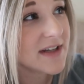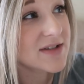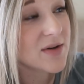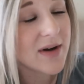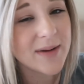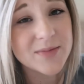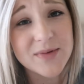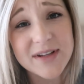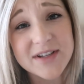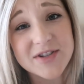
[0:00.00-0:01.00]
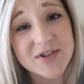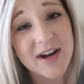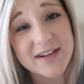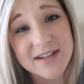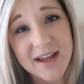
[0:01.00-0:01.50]
So I'm really just
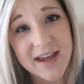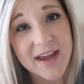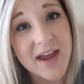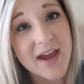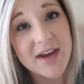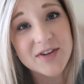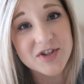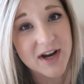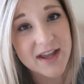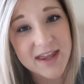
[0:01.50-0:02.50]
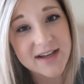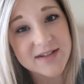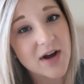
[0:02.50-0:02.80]
trying to like check things